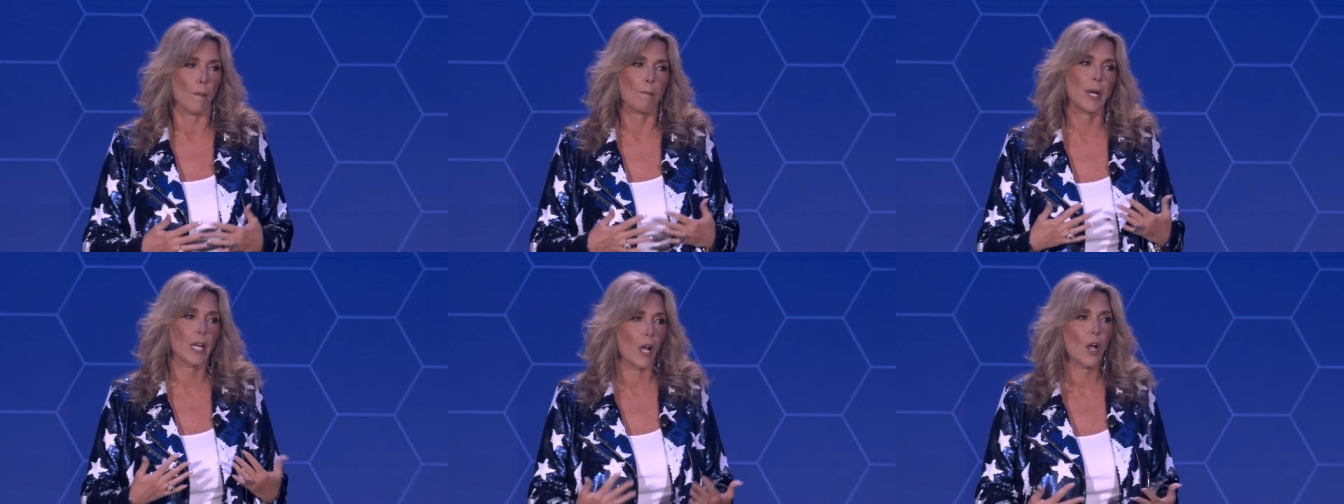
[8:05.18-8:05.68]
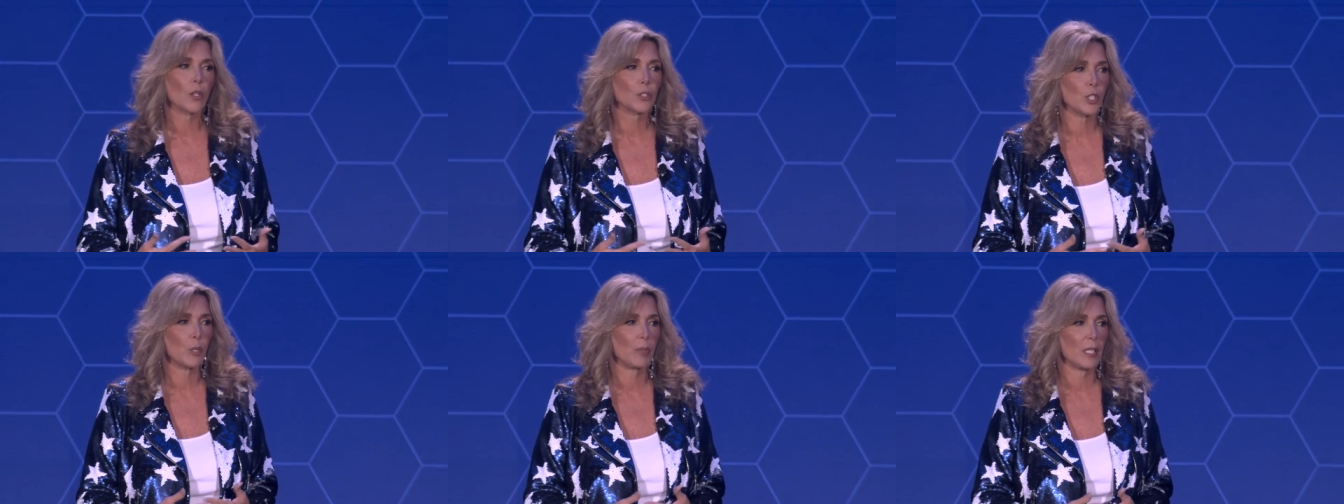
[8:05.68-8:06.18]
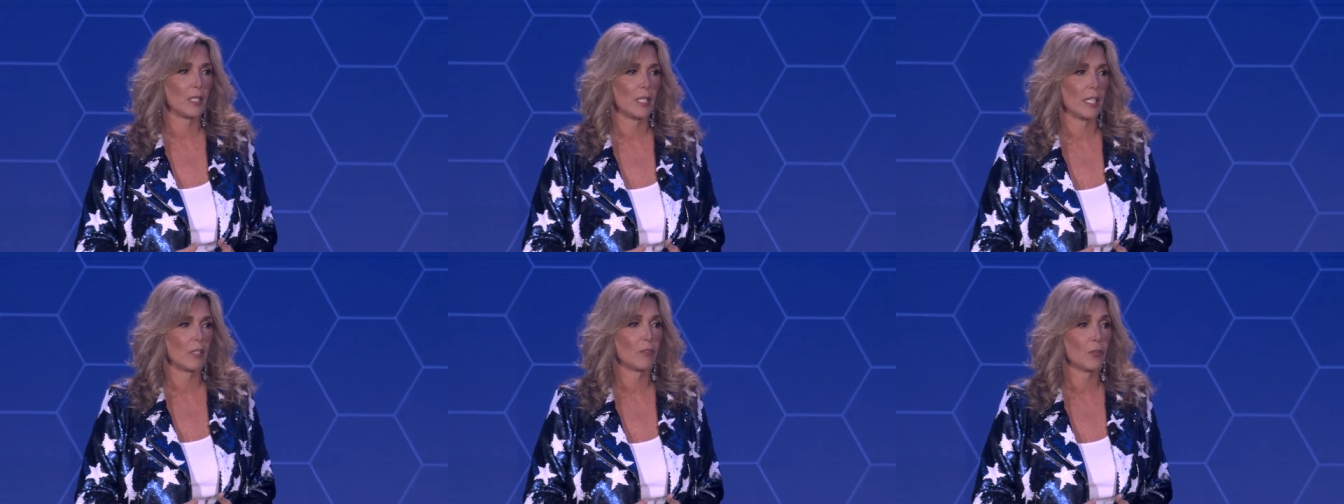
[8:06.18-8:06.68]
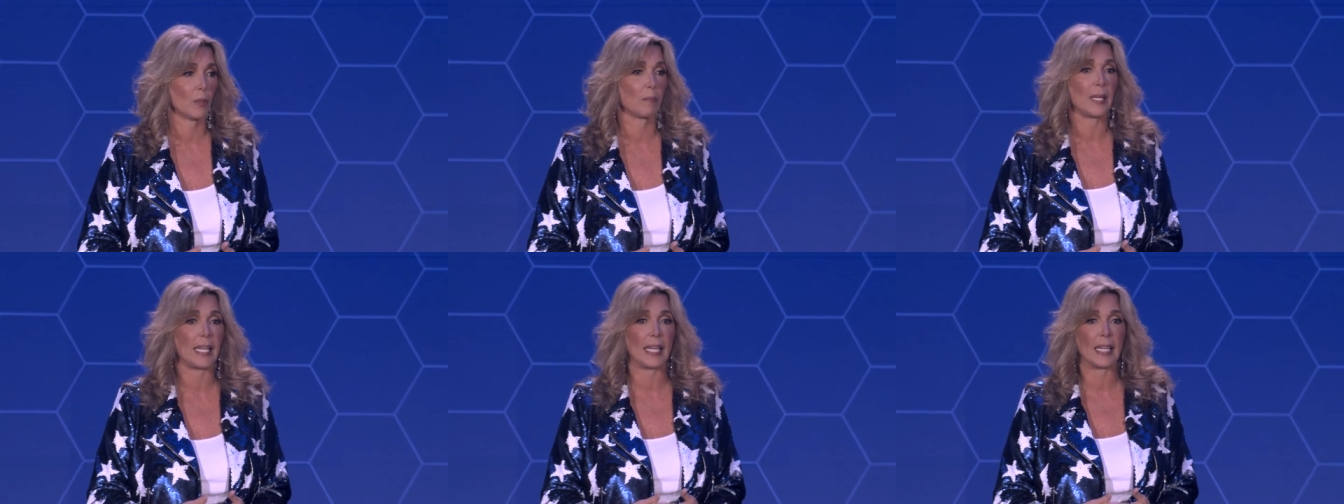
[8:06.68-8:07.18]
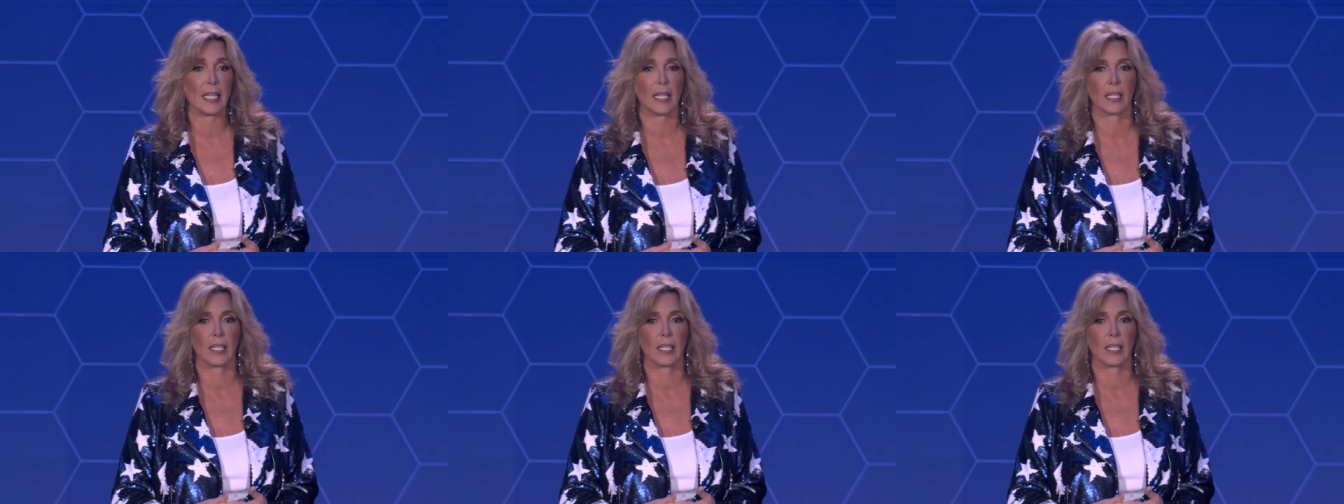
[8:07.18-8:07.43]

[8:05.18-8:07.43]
But ultimately, for me,